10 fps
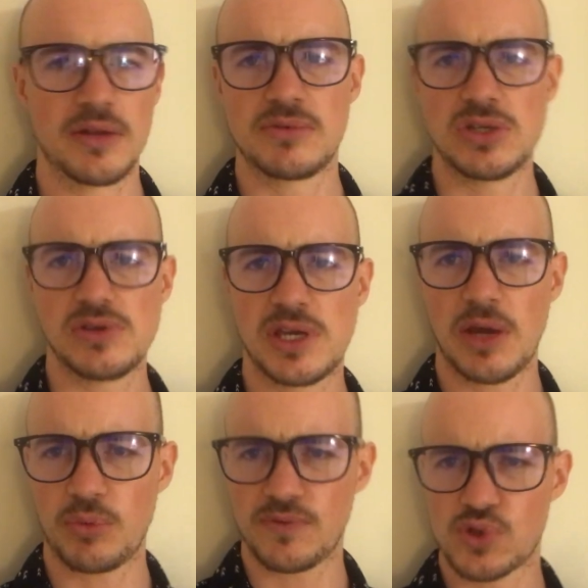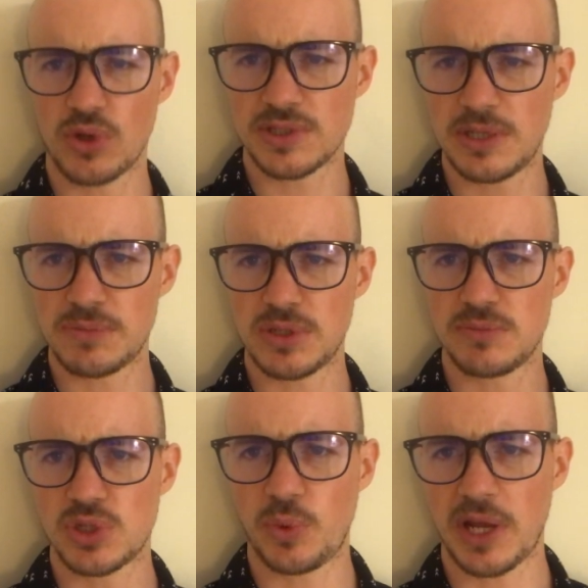do you get withdrawal
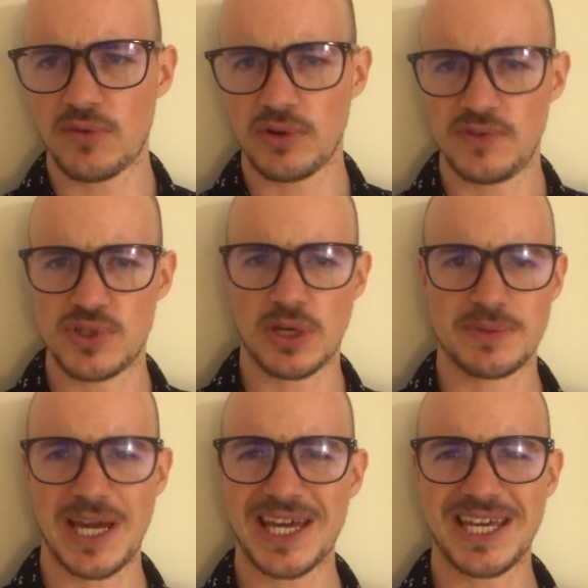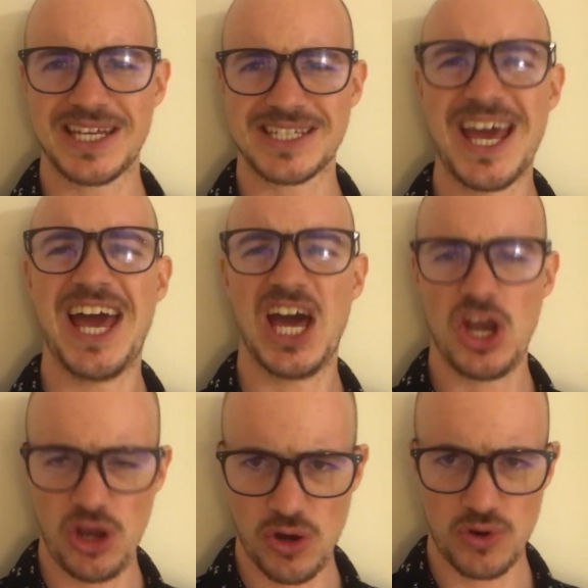symptoms or whatever if you stop taking it?
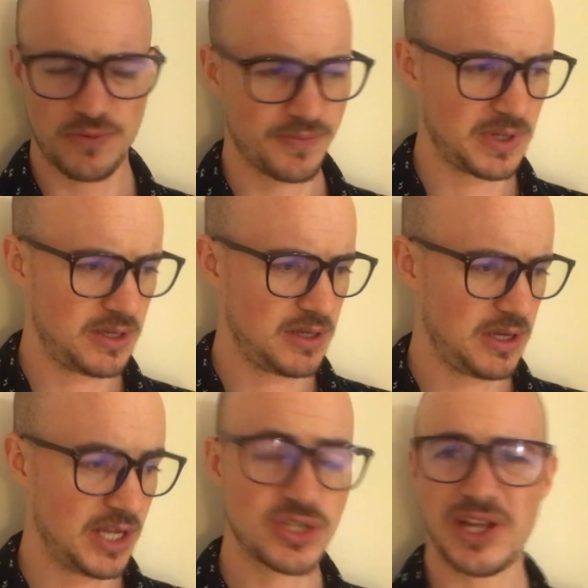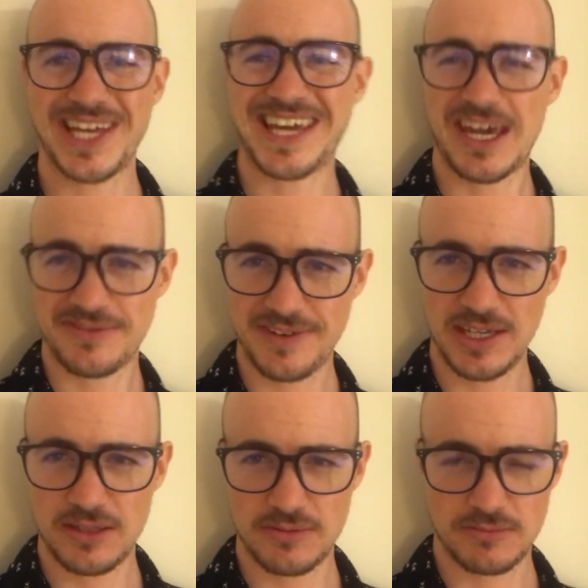No. It's not like
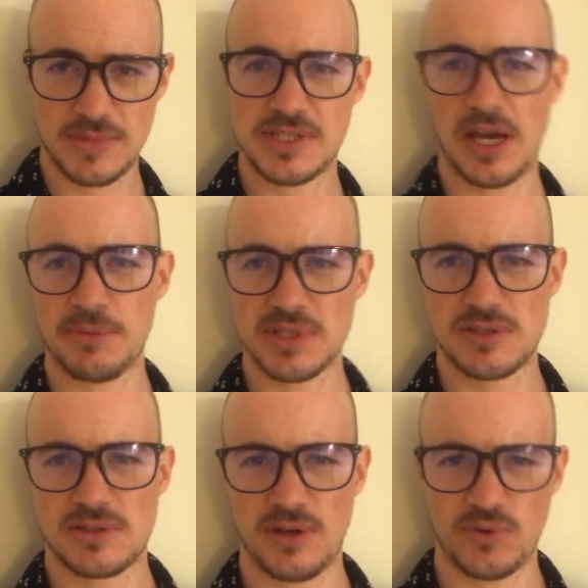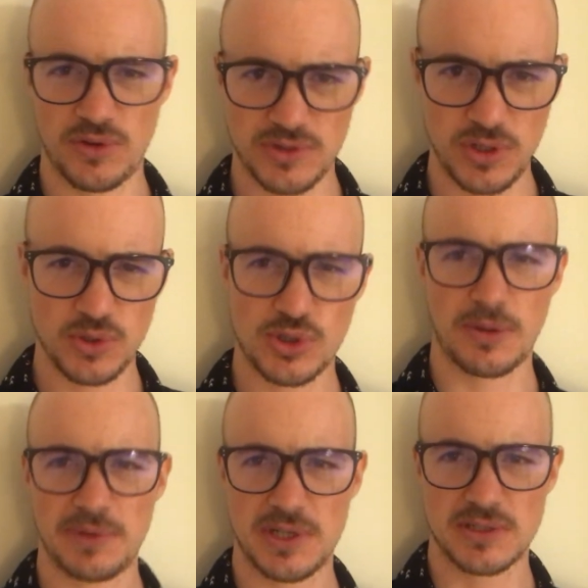caffeine, the dumbest of all the
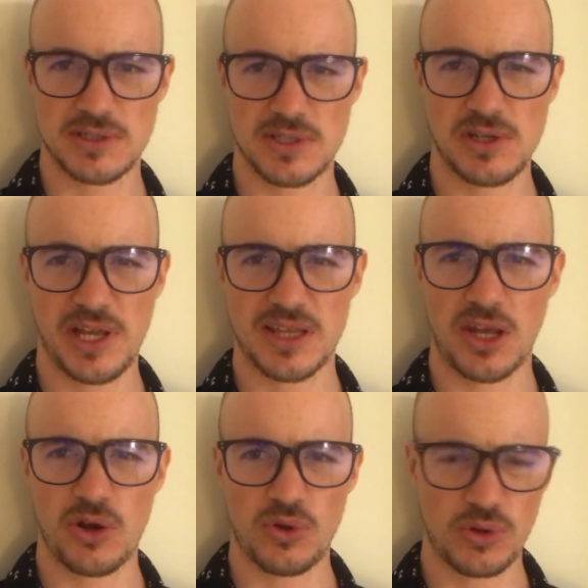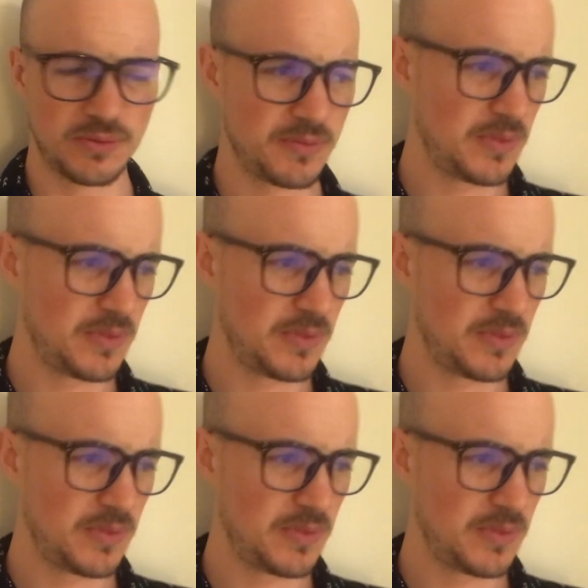nootropics. It's not like that at all.